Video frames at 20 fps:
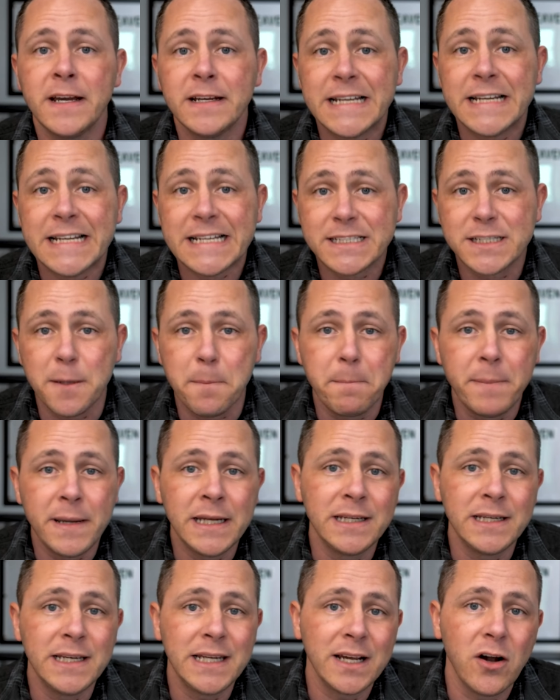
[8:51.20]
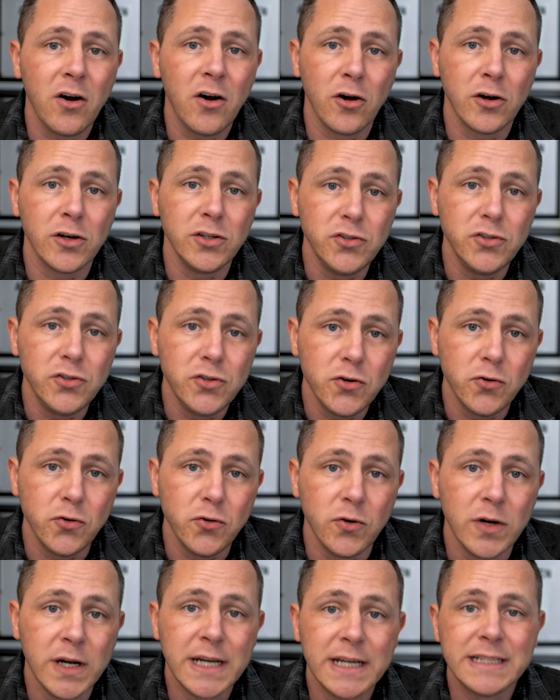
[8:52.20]
is depending on you
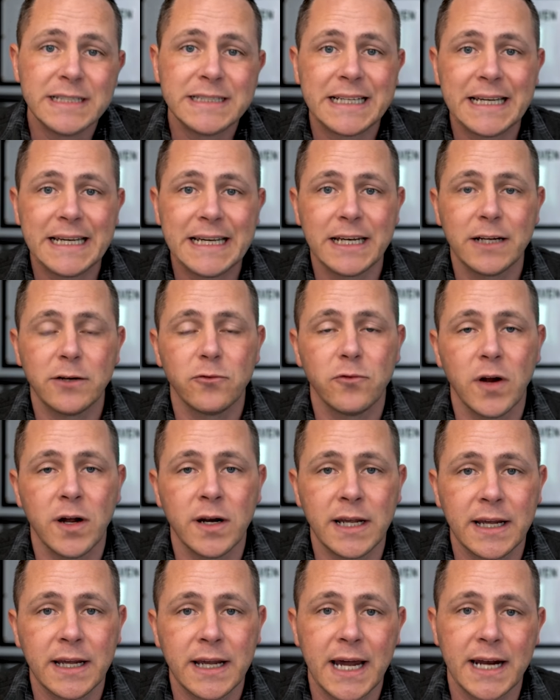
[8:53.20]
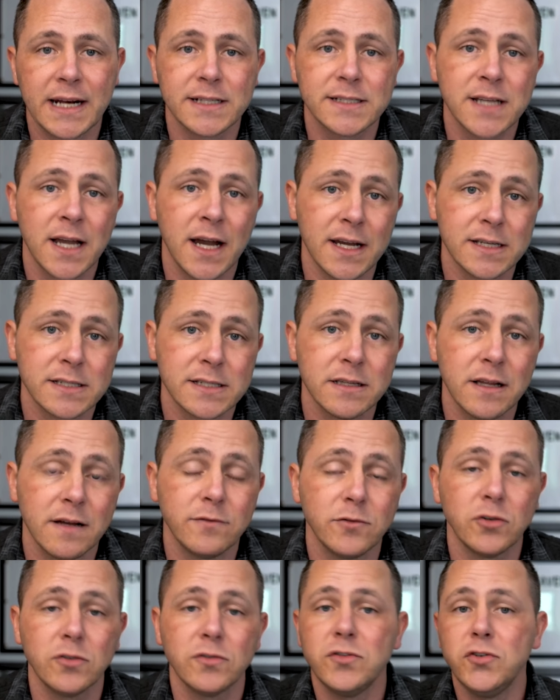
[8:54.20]
to get it running at its highest level.
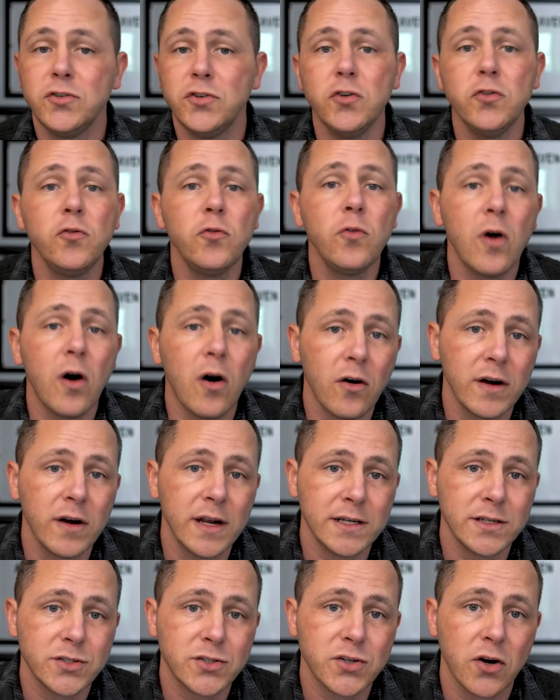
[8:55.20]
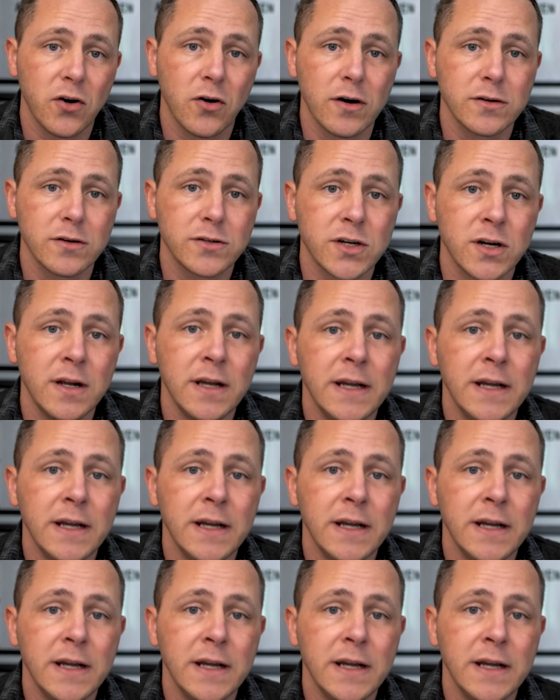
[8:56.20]
You are in charge.